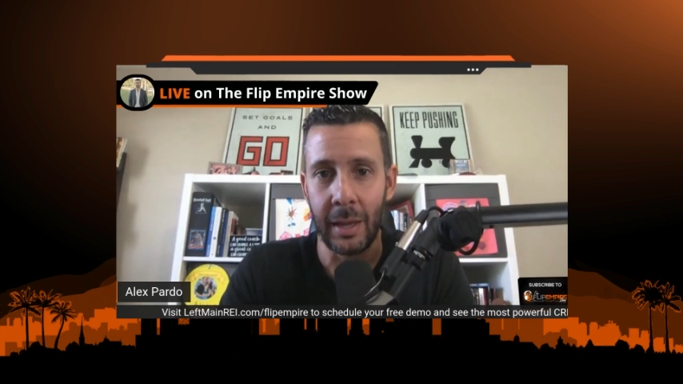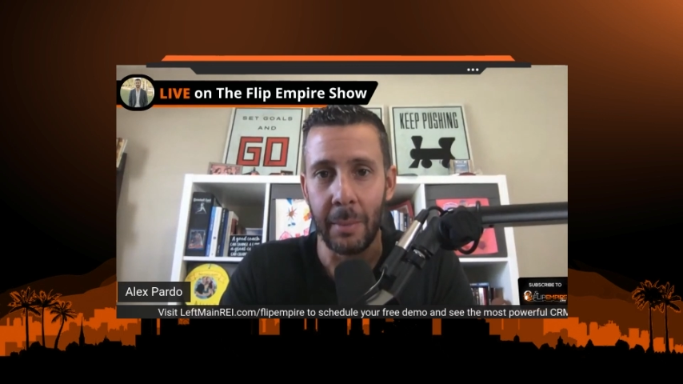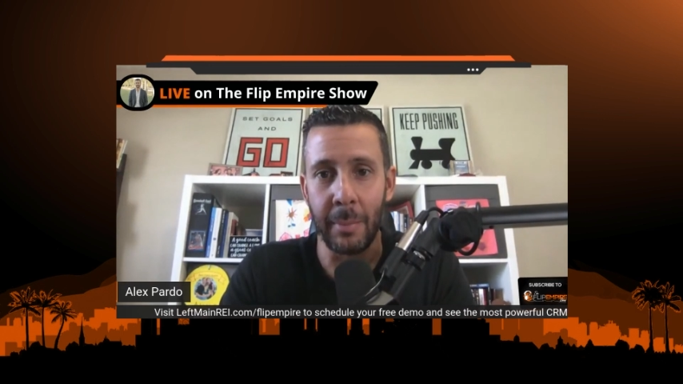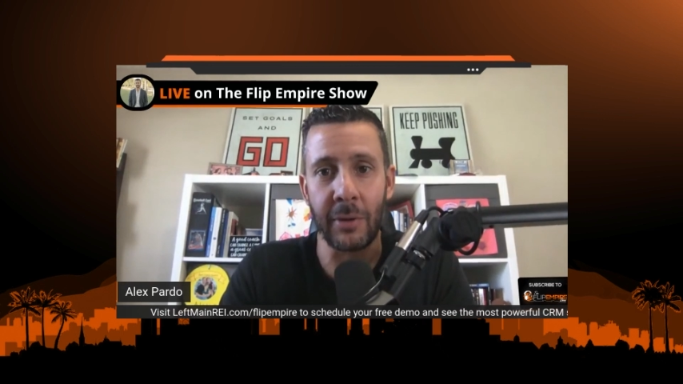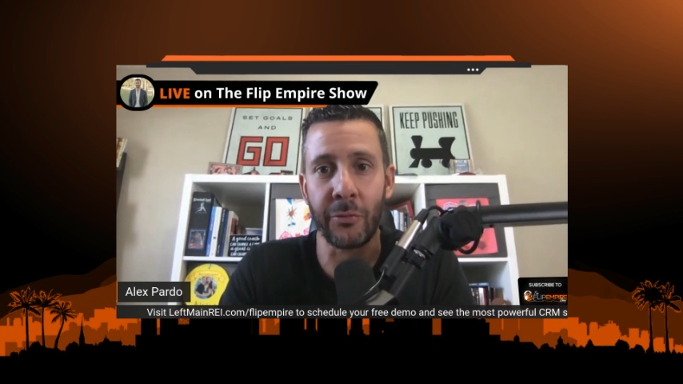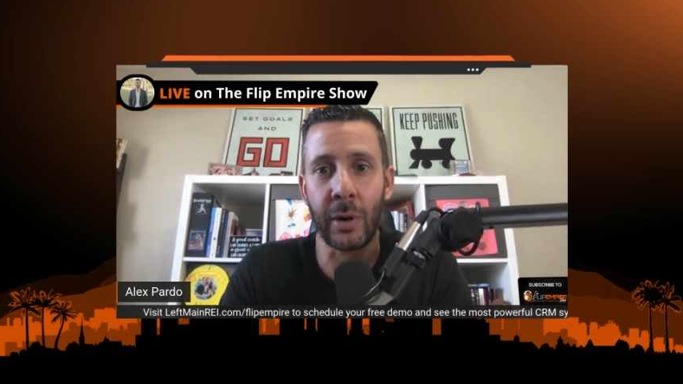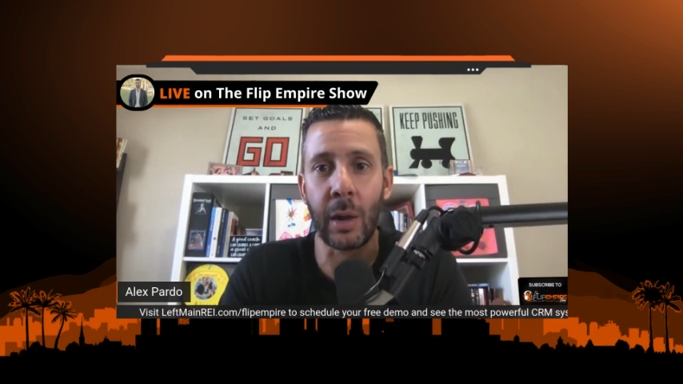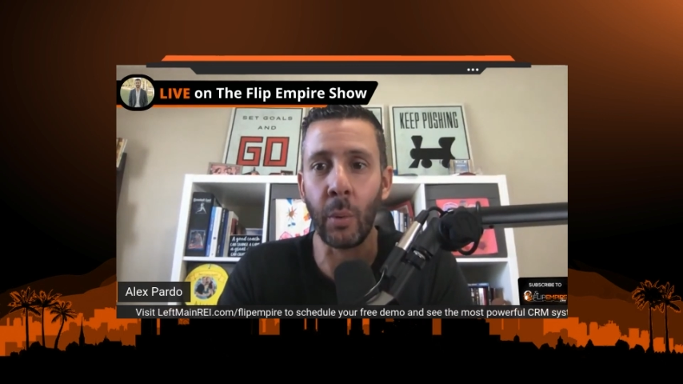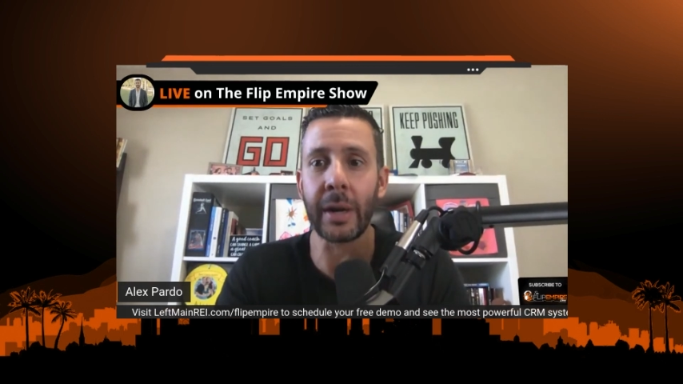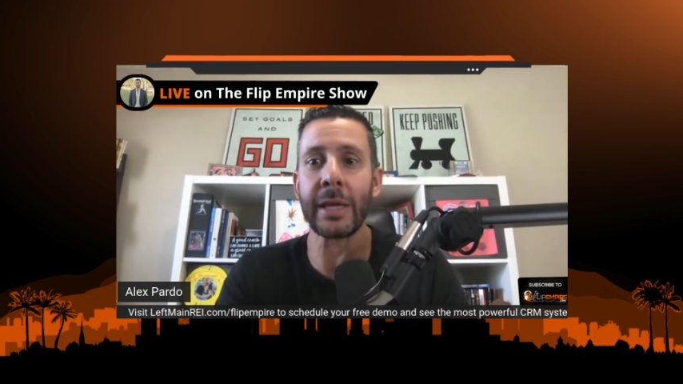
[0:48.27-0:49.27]
My friend, I
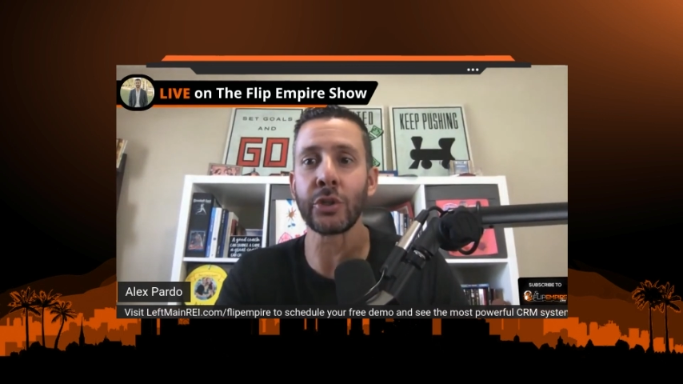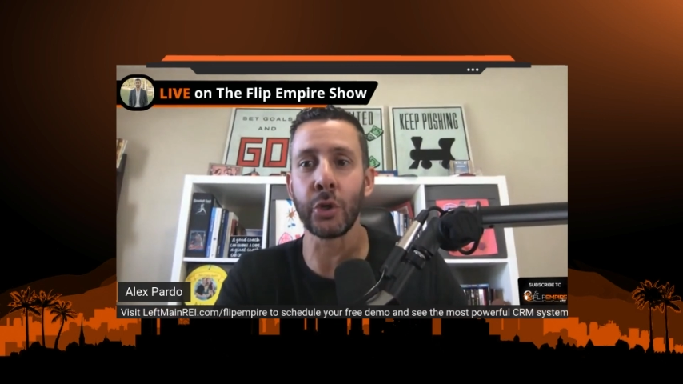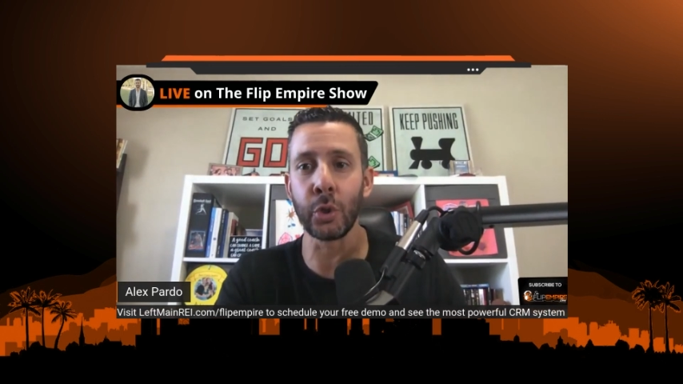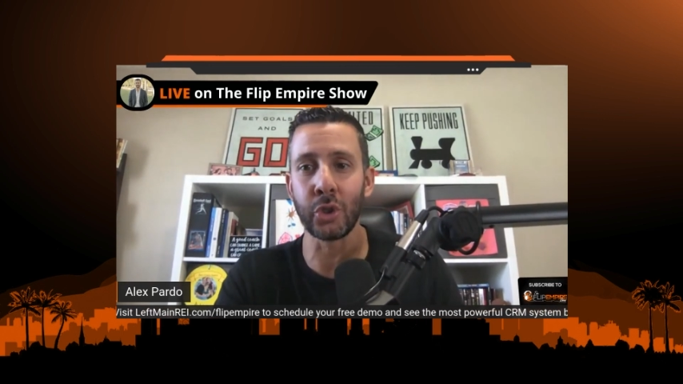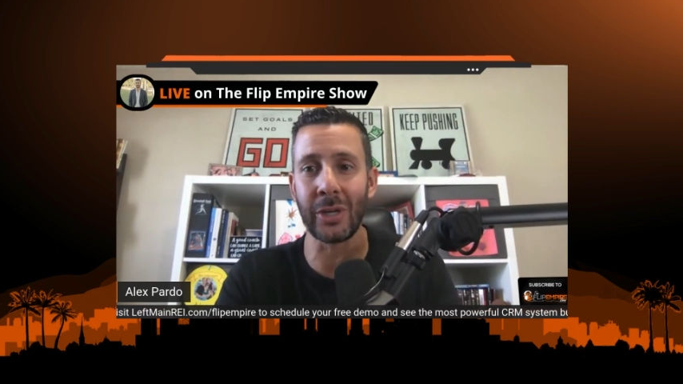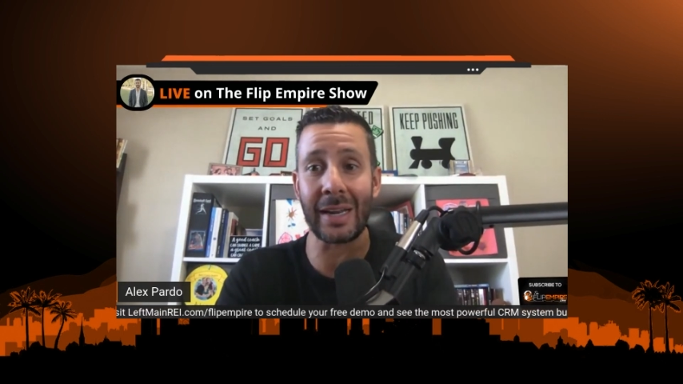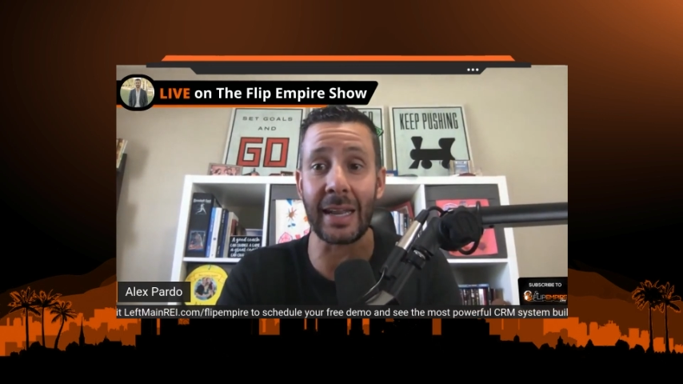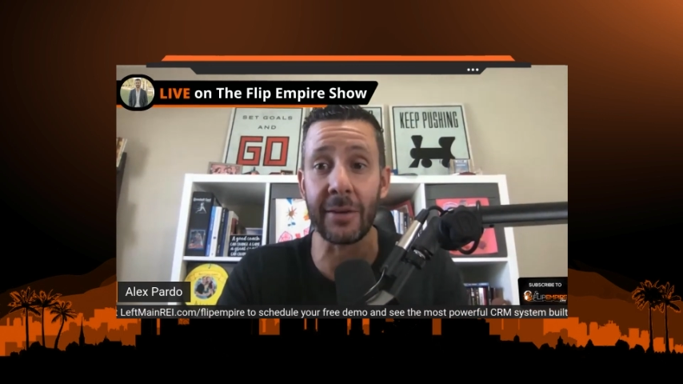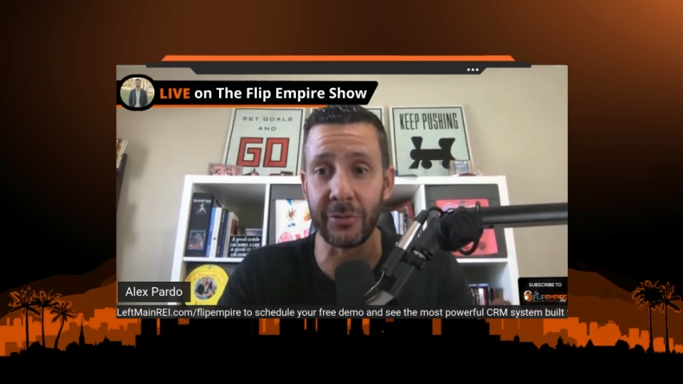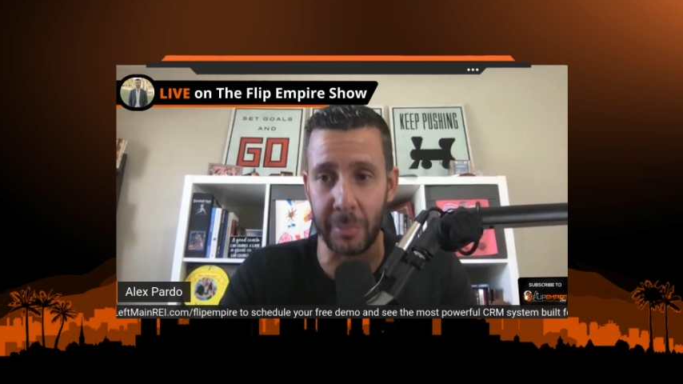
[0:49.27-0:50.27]
want to introduce you to
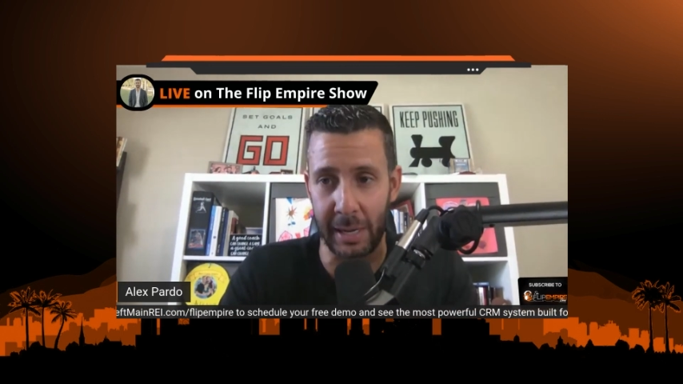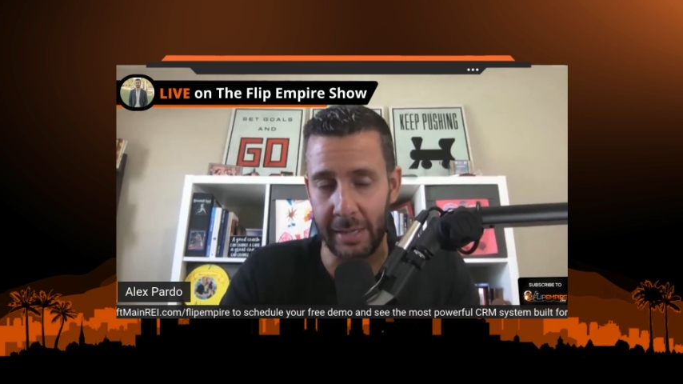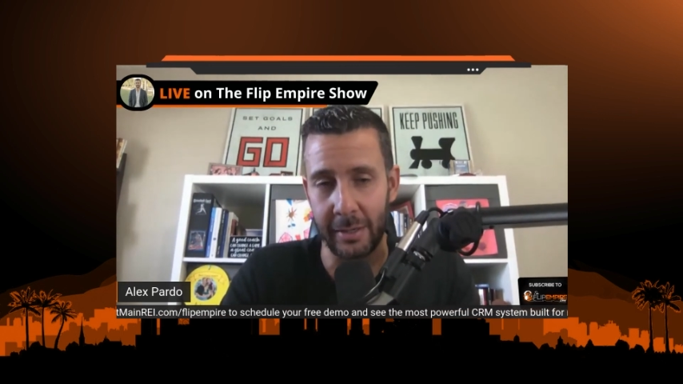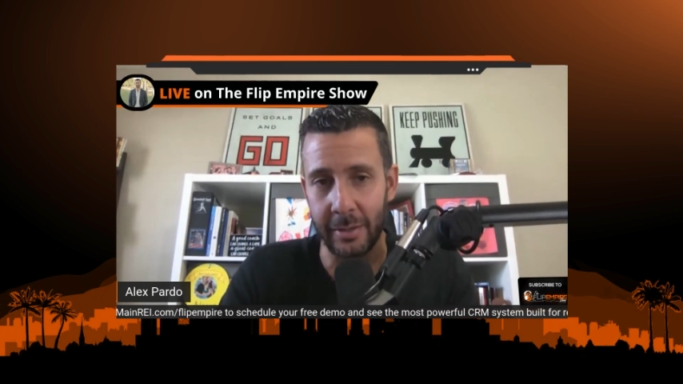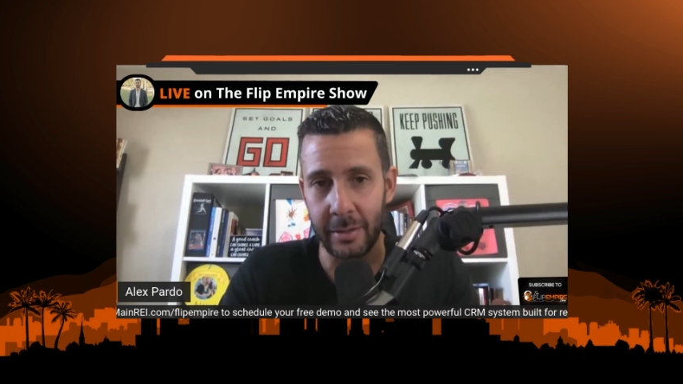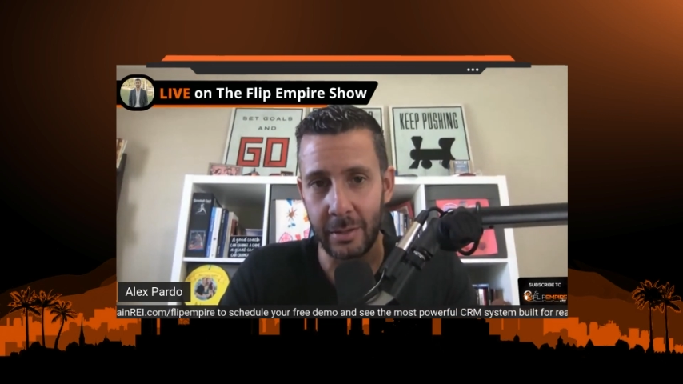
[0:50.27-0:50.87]
Left Main.